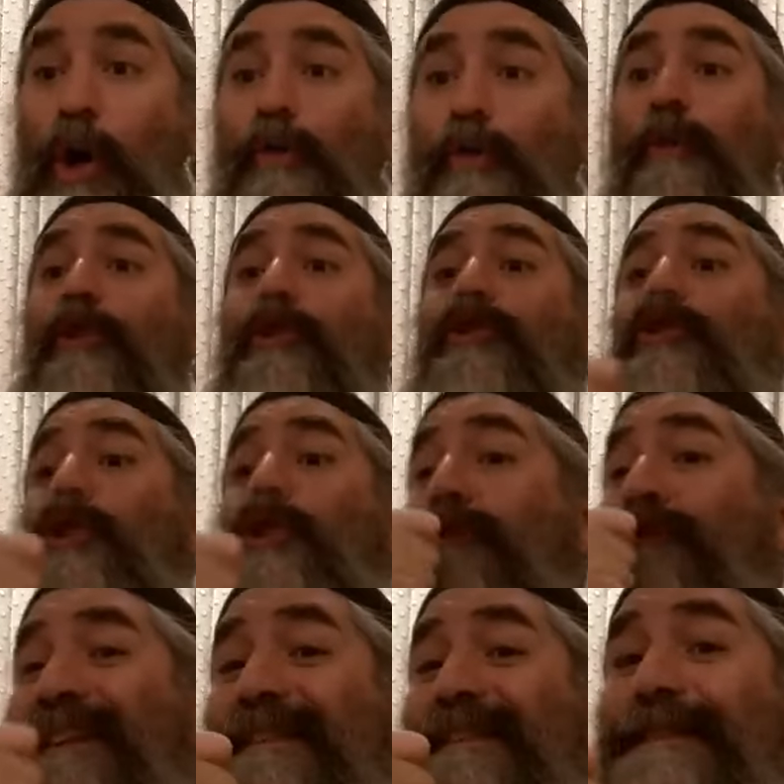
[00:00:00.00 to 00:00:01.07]
We were
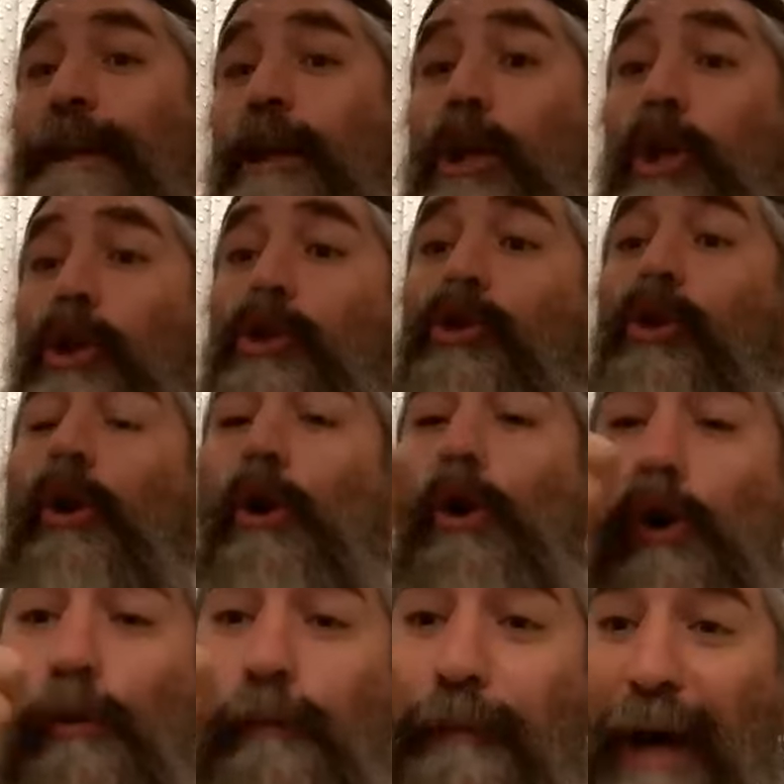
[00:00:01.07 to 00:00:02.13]
servants
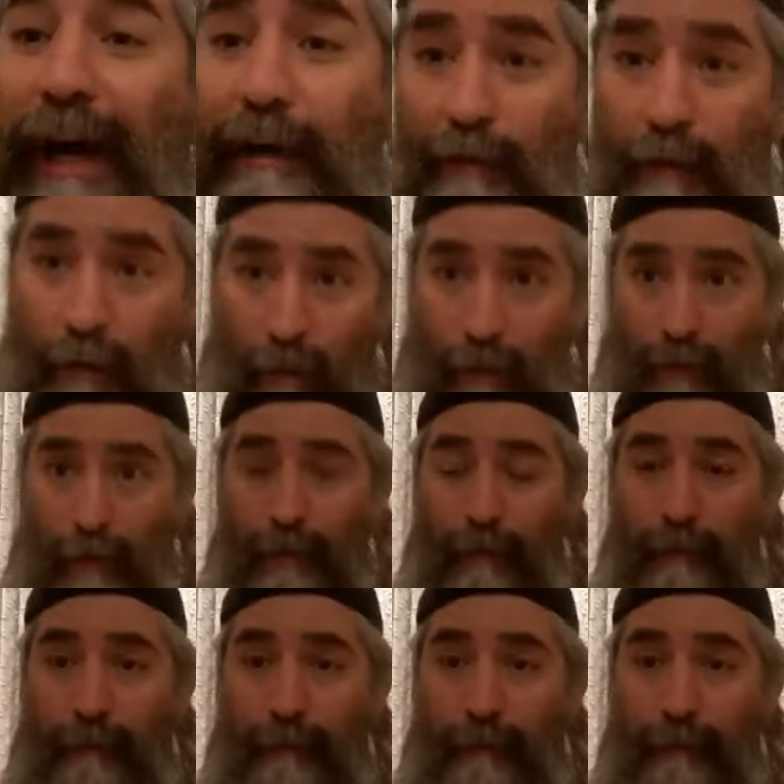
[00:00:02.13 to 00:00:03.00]
to paro.